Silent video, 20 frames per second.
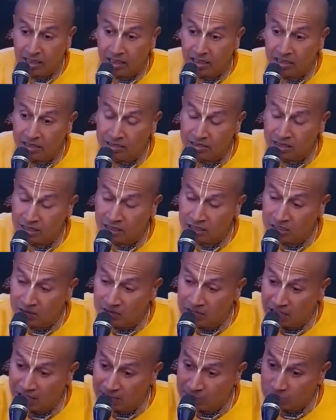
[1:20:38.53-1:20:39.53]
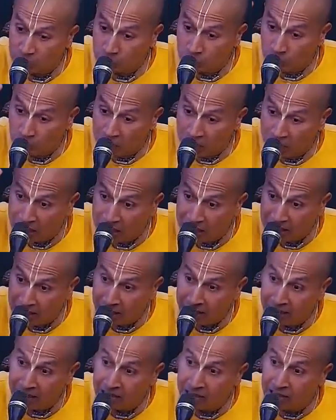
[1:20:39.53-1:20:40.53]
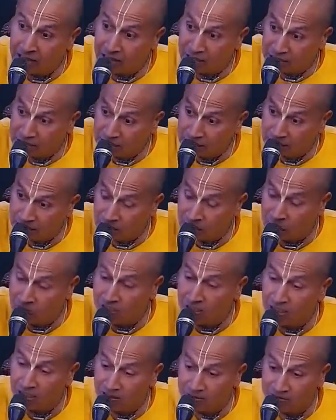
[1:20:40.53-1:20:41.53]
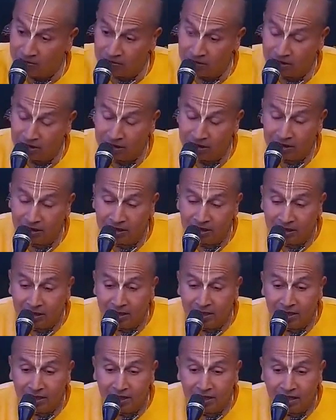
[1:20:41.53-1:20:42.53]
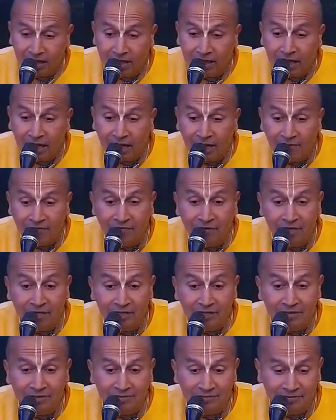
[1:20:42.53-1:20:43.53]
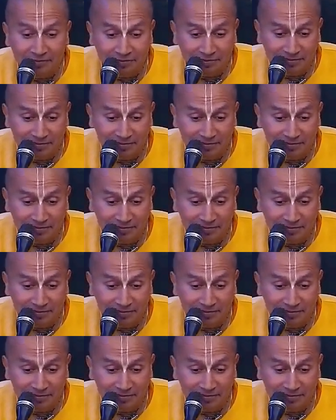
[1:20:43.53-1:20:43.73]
Agastya Rishi became so angry that he cursed him to become an elephant.